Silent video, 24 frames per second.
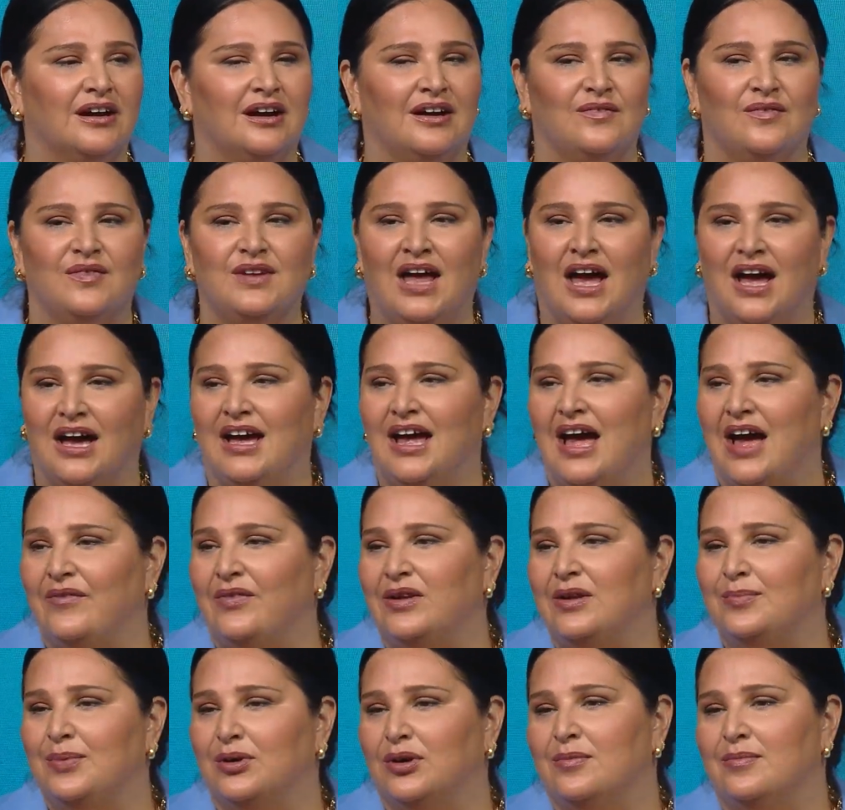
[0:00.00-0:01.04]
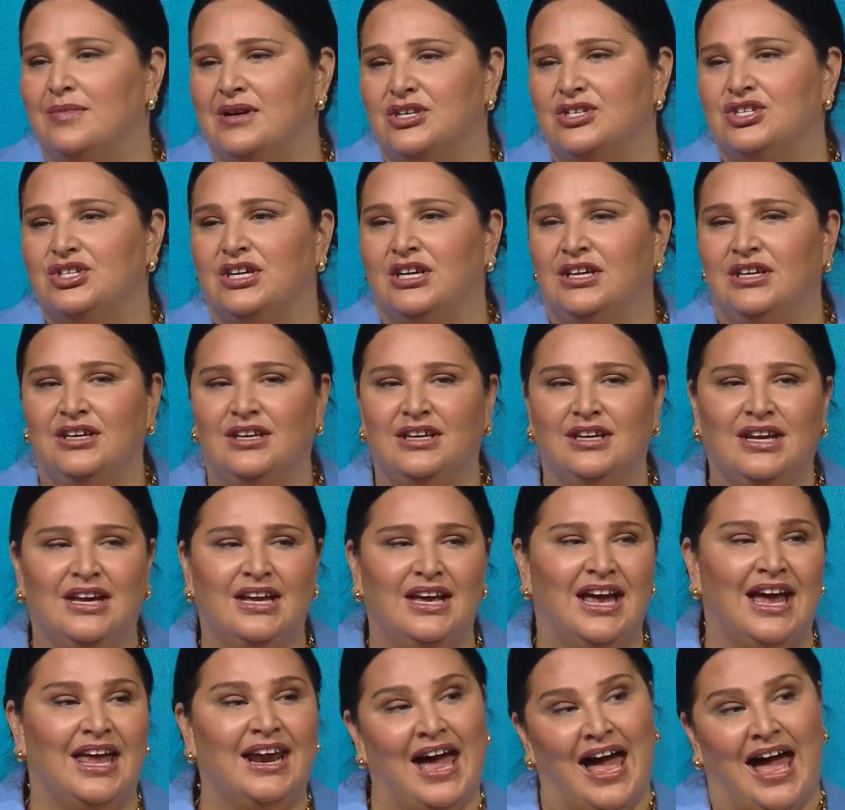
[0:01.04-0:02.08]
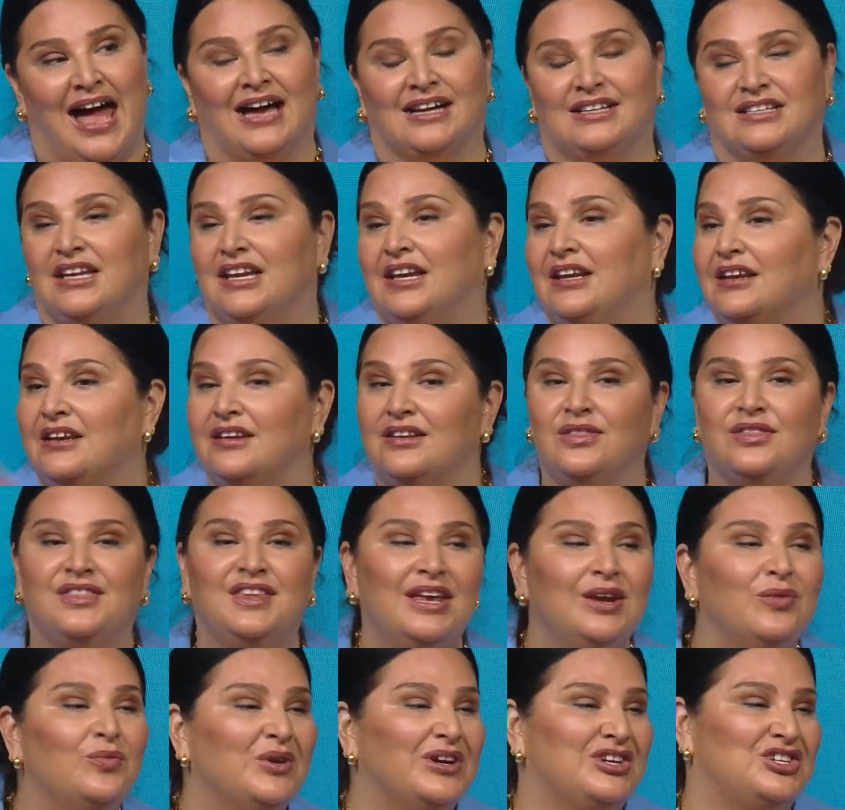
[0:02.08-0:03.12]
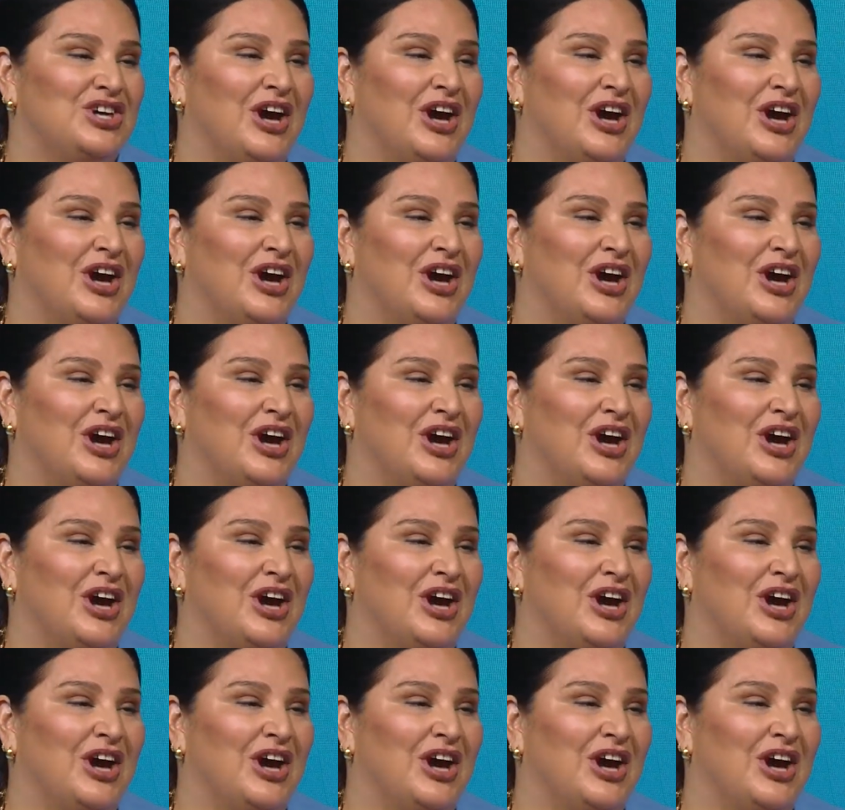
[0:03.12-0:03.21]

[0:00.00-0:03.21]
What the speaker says: of not having permission and act. And then reach